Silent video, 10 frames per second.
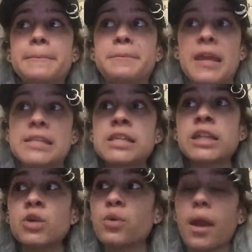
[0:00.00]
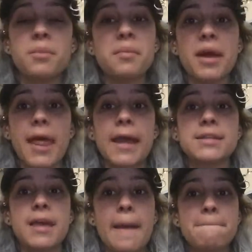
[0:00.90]
basically what I mean by that
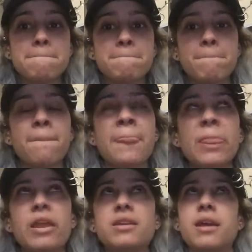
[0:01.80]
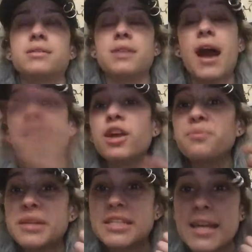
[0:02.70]
is that, yes, I love
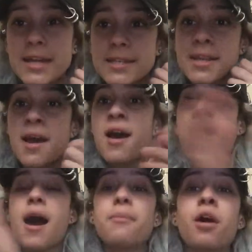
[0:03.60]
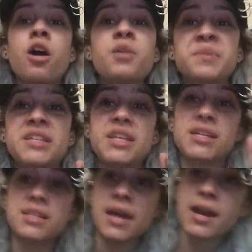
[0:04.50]
BTS. I'm a hard BTS
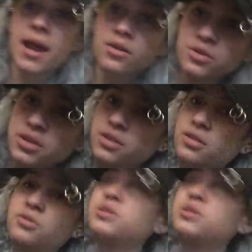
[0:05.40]
stan. I don't think, oh,